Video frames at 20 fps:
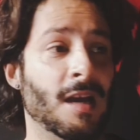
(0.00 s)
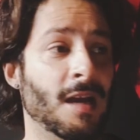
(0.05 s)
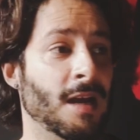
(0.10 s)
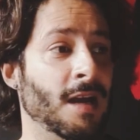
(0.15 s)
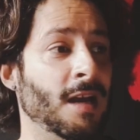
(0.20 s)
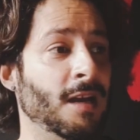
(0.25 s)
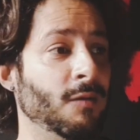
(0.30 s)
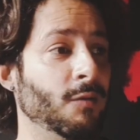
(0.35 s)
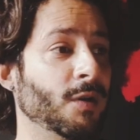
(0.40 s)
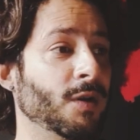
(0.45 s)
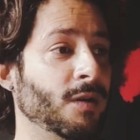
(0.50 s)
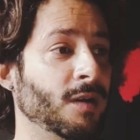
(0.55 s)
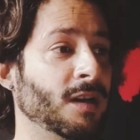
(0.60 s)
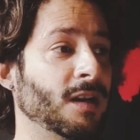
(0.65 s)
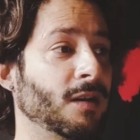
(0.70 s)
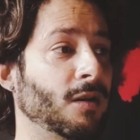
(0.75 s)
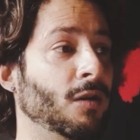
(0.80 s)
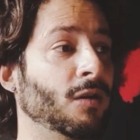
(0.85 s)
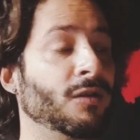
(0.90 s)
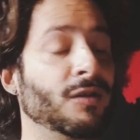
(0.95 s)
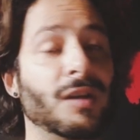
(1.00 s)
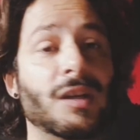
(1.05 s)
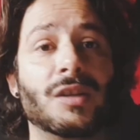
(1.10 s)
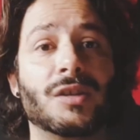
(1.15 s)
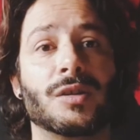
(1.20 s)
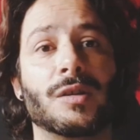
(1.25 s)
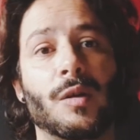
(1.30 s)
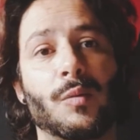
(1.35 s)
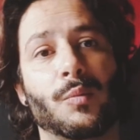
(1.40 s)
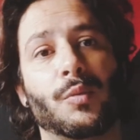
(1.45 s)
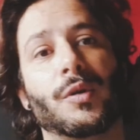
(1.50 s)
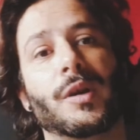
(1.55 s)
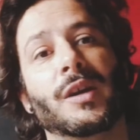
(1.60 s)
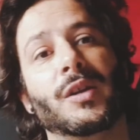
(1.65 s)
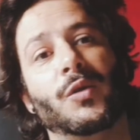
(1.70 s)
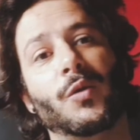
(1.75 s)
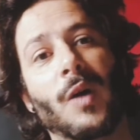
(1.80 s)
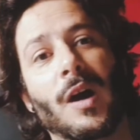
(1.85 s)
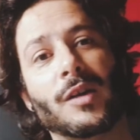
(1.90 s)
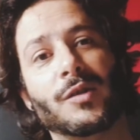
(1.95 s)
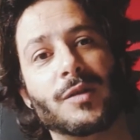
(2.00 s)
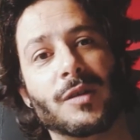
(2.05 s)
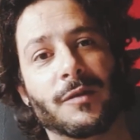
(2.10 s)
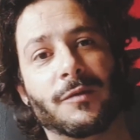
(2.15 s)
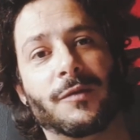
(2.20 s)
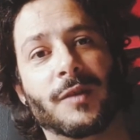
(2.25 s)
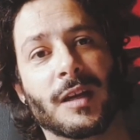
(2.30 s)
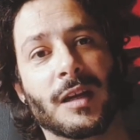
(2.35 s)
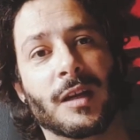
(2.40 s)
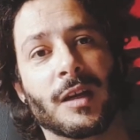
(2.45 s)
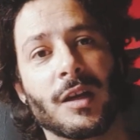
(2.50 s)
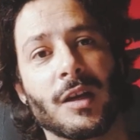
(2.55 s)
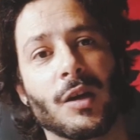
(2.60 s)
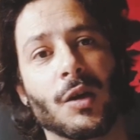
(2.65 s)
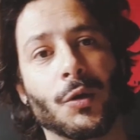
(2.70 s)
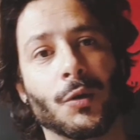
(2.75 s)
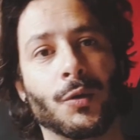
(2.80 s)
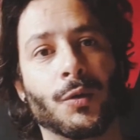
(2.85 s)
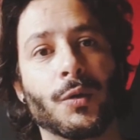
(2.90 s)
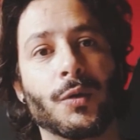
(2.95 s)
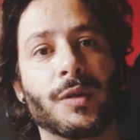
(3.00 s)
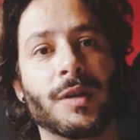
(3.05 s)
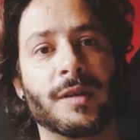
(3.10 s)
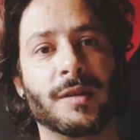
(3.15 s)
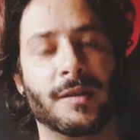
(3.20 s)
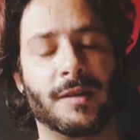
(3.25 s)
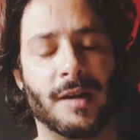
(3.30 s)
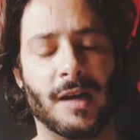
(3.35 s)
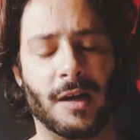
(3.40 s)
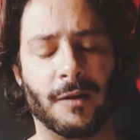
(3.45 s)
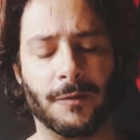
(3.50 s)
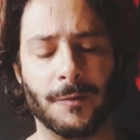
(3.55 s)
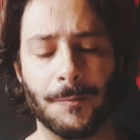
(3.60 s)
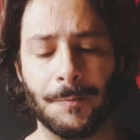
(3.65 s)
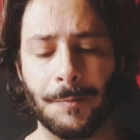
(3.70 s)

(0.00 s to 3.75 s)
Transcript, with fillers: And we're going to condition our brain to actually feel good in the dive.